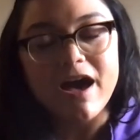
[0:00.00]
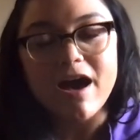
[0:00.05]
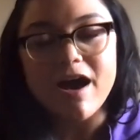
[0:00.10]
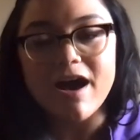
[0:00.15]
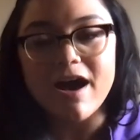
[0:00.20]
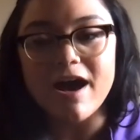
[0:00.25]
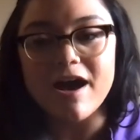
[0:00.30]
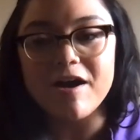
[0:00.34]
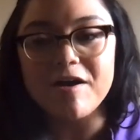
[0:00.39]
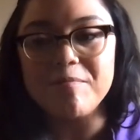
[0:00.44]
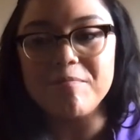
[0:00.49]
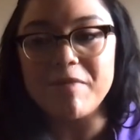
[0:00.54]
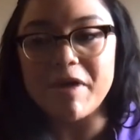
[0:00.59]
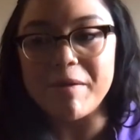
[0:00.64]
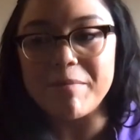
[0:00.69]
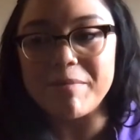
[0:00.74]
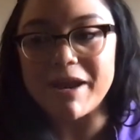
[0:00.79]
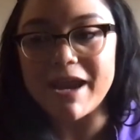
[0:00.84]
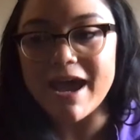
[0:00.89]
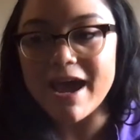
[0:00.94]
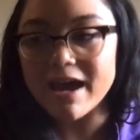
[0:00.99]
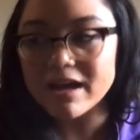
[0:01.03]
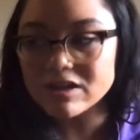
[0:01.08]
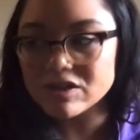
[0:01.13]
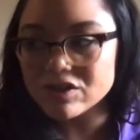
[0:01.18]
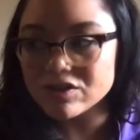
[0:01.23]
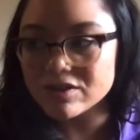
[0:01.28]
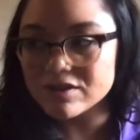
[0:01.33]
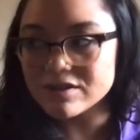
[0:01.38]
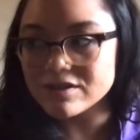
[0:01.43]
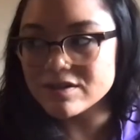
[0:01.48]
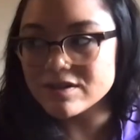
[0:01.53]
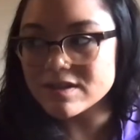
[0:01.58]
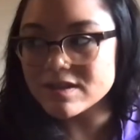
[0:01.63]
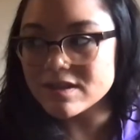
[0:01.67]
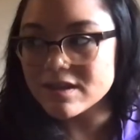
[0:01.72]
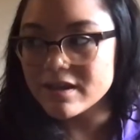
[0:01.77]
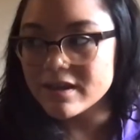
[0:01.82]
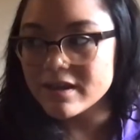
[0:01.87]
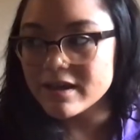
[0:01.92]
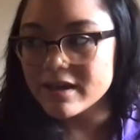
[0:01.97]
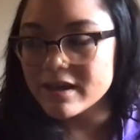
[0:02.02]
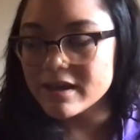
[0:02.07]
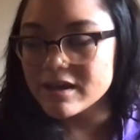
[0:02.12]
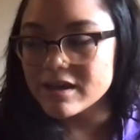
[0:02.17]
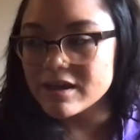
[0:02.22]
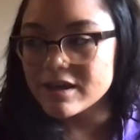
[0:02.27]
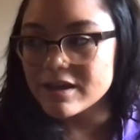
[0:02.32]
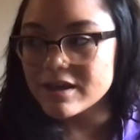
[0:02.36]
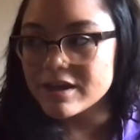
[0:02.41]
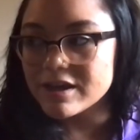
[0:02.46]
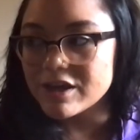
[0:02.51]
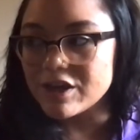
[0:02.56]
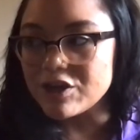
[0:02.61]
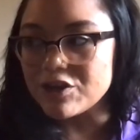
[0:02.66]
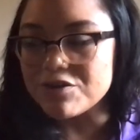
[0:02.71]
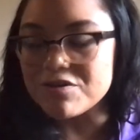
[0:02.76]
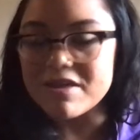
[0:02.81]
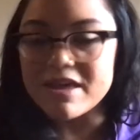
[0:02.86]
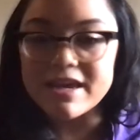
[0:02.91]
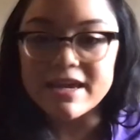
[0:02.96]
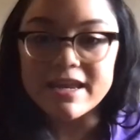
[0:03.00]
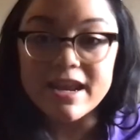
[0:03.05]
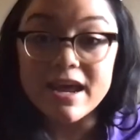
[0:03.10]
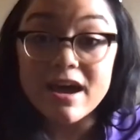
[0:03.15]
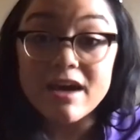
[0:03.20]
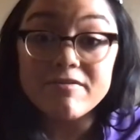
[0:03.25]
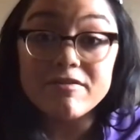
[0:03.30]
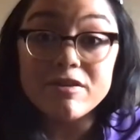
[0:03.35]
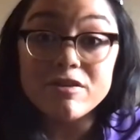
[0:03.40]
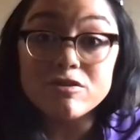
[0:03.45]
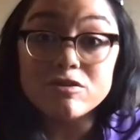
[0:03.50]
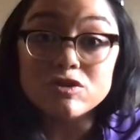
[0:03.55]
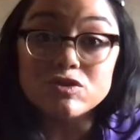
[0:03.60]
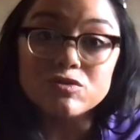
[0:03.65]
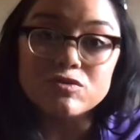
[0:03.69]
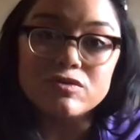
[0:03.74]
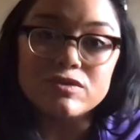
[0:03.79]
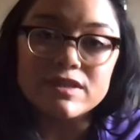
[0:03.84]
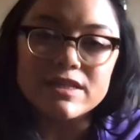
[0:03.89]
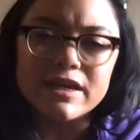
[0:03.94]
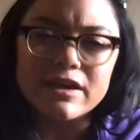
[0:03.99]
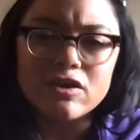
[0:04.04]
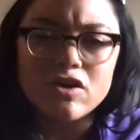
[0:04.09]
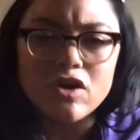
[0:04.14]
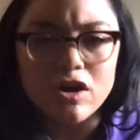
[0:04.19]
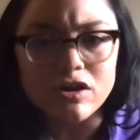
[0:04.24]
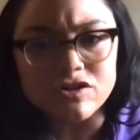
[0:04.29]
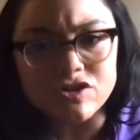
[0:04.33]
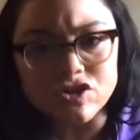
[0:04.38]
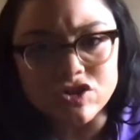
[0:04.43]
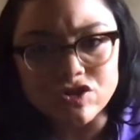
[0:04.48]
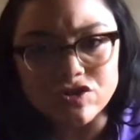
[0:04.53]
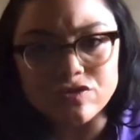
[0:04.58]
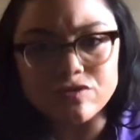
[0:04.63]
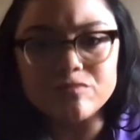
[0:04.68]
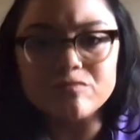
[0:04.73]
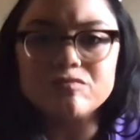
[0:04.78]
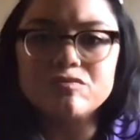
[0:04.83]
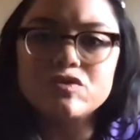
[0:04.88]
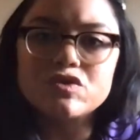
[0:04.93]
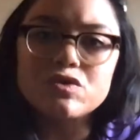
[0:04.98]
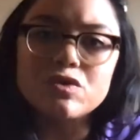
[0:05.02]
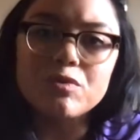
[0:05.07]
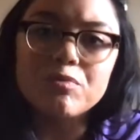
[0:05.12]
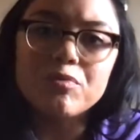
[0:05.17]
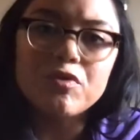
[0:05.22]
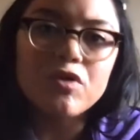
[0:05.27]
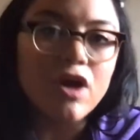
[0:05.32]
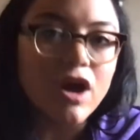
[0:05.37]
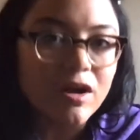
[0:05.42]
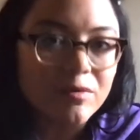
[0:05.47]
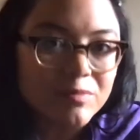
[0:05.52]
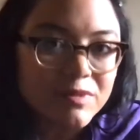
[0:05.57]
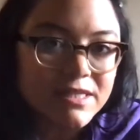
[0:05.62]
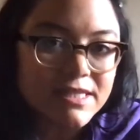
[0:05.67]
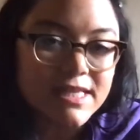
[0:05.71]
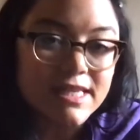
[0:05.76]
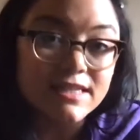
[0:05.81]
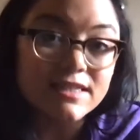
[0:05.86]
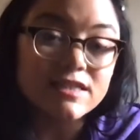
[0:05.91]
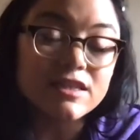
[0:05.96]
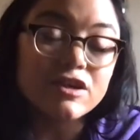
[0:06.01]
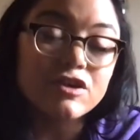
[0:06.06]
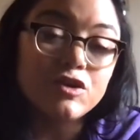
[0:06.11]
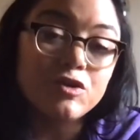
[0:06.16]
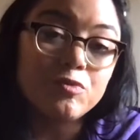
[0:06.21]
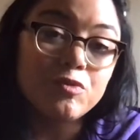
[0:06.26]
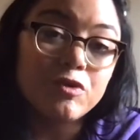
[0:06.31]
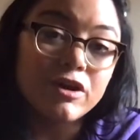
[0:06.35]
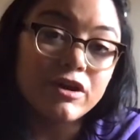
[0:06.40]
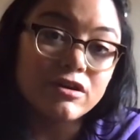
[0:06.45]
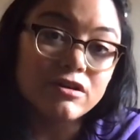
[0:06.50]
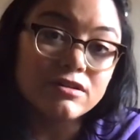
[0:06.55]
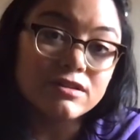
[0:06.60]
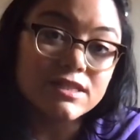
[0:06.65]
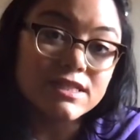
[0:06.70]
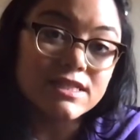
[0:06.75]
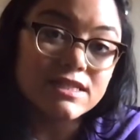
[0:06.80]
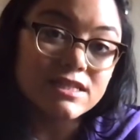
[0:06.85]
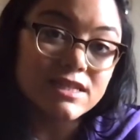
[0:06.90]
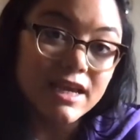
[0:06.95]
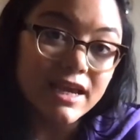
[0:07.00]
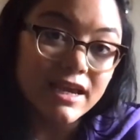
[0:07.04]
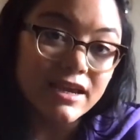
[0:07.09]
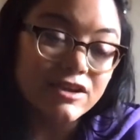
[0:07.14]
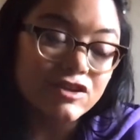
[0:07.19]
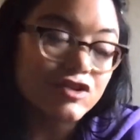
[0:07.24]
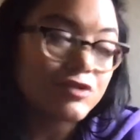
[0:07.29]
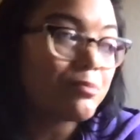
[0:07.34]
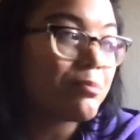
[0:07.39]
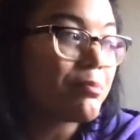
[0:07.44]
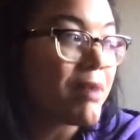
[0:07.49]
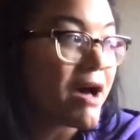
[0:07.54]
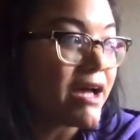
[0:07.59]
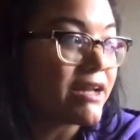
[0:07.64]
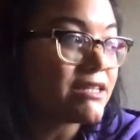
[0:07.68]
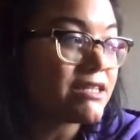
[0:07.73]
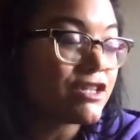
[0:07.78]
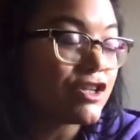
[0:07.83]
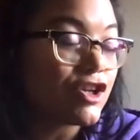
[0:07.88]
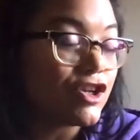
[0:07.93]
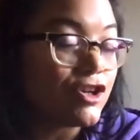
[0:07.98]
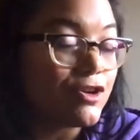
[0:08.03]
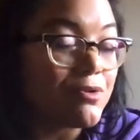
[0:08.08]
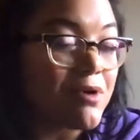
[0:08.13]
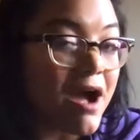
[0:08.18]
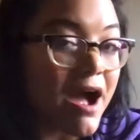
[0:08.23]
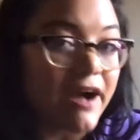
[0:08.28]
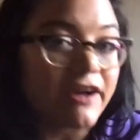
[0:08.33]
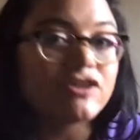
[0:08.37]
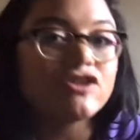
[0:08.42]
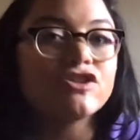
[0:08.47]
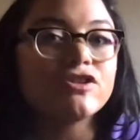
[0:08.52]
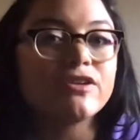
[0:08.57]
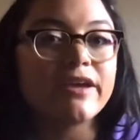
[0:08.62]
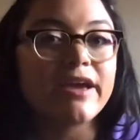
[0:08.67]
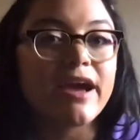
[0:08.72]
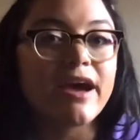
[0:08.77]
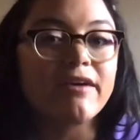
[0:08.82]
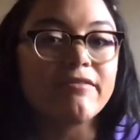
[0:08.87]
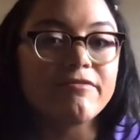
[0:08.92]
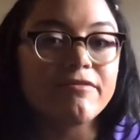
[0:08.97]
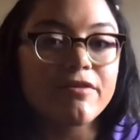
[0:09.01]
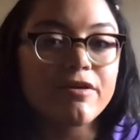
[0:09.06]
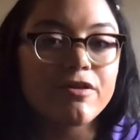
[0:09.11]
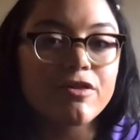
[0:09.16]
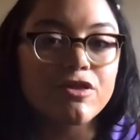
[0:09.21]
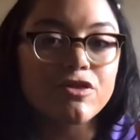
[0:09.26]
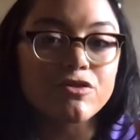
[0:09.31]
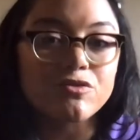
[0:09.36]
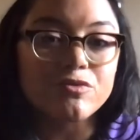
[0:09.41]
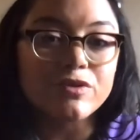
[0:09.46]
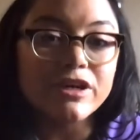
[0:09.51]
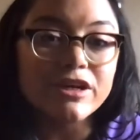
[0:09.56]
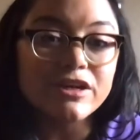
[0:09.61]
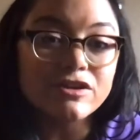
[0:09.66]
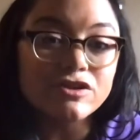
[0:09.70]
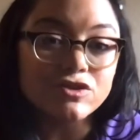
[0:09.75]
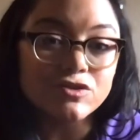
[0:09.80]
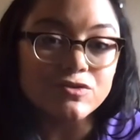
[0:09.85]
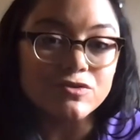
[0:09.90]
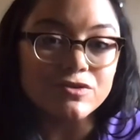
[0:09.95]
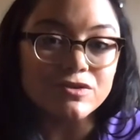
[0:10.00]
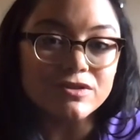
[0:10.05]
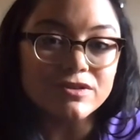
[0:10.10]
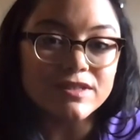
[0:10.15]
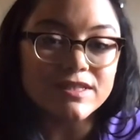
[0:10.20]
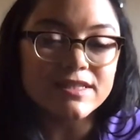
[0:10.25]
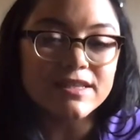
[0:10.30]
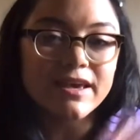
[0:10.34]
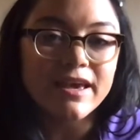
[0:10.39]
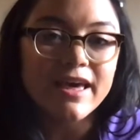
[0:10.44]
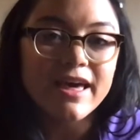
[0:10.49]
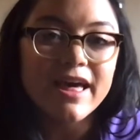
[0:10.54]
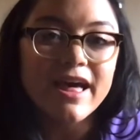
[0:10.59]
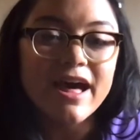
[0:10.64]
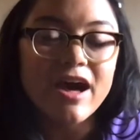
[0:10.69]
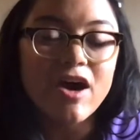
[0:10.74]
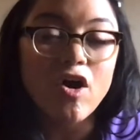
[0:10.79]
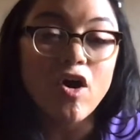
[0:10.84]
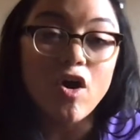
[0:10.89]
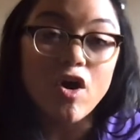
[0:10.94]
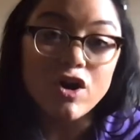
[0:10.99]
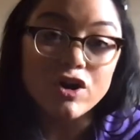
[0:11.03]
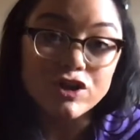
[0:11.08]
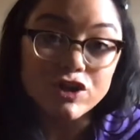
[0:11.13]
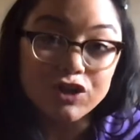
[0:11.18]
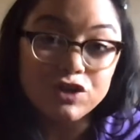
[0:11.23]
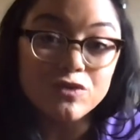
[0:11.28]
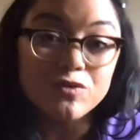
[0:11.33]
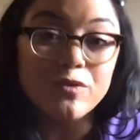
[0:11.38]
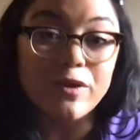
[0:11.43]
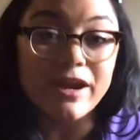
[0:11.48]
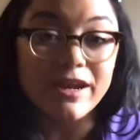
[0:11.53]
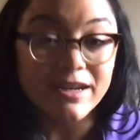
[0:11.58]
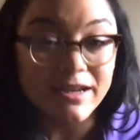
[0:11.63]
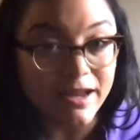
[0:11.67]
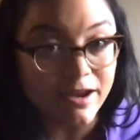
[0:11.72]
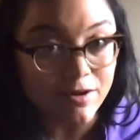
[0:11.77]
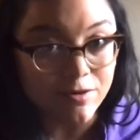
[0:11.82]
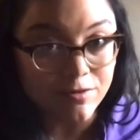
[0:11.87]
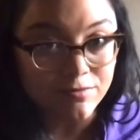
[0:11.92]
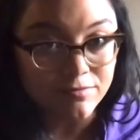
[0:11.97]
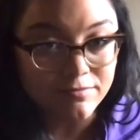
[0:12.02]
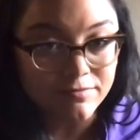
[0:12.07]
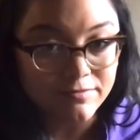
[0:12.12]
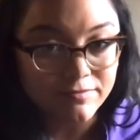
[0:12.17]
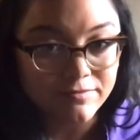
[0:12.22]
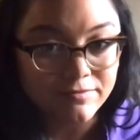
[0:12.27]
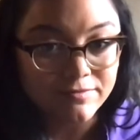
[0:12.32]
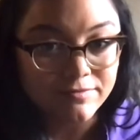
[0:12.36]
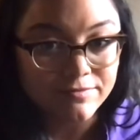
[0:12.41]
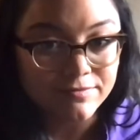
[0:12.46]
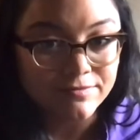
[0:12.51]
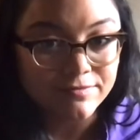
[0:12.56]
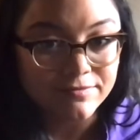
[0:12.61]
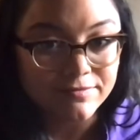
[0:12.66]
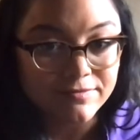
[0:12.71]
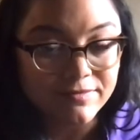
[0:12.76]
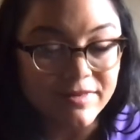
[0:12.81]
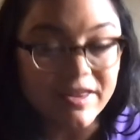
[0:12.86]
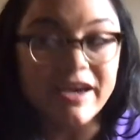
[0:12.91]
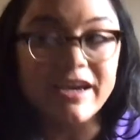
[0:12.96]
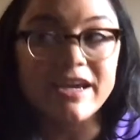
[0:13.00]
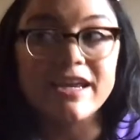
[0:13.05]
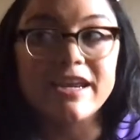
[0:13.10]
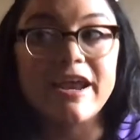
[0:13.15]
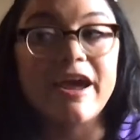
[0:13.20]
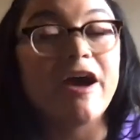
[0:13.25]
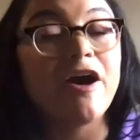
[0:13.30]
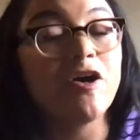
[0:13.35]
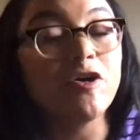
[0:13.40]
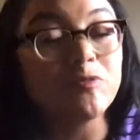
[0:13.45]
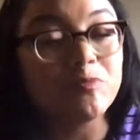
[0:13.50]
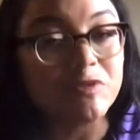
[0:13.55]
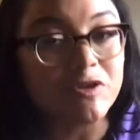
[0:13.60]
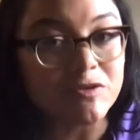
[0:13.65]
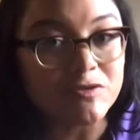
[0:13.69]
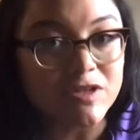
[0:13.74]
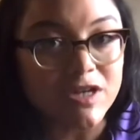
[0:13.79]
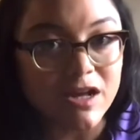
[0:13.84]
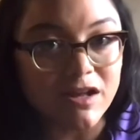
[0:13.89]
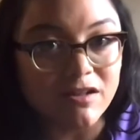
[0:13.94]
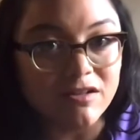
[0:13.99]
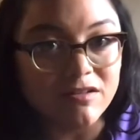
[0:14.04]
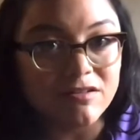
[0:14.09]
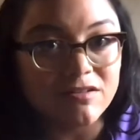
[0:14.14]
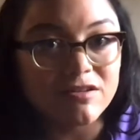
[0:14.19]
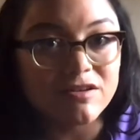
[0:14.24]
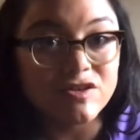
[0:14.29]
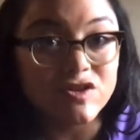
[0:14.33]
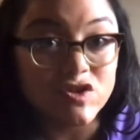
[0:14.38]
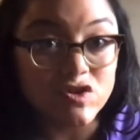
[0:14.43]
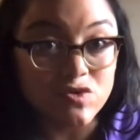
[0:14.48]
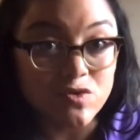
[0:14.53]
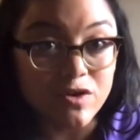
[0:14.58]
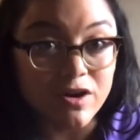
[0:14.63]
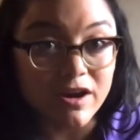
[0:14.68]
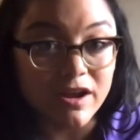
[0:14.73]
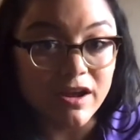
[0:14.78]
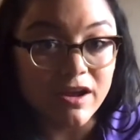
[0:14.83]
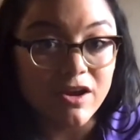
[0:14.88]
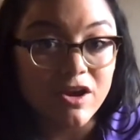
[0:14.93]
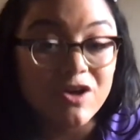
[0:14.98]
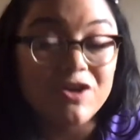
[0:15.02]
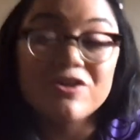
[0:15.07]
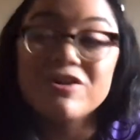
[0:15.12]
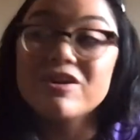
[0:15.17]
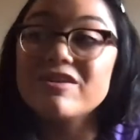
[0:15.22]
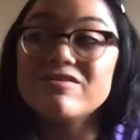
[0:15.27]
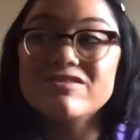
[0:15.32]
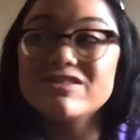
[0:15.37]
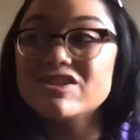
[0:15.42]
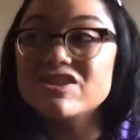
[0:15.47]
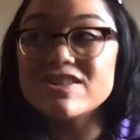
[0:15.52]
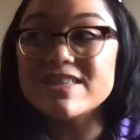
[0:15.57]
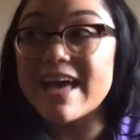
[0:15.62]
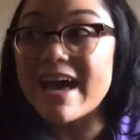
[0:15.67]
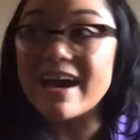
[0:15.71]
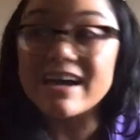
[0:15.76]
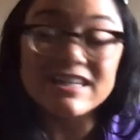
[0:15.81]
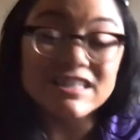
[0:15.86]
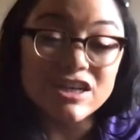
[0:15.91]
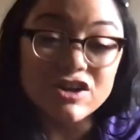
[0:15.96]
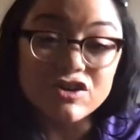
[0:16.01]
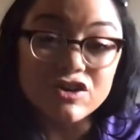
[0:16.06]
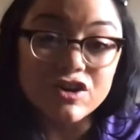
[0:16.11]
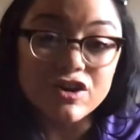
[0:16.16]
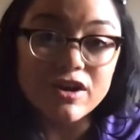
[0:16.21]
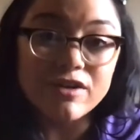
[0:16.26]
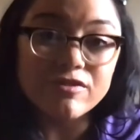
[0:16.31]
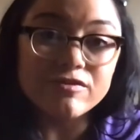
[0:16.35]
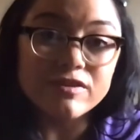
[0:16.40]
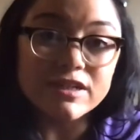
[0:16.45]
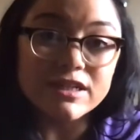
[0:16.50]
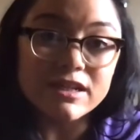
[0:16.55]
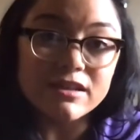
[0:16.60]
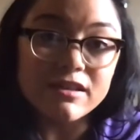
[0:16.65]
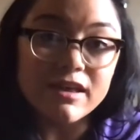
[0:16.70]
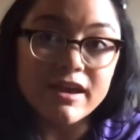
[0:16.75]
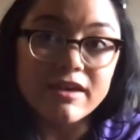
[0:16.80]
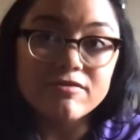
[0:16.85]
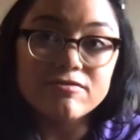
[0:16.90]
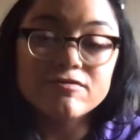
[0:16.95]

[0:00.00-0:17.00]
But actors, they can have other tools like costumes or props, things that you bring on stage, but you actually have 3 tools on you right now that can help you tell a story or even just act out your everyday life.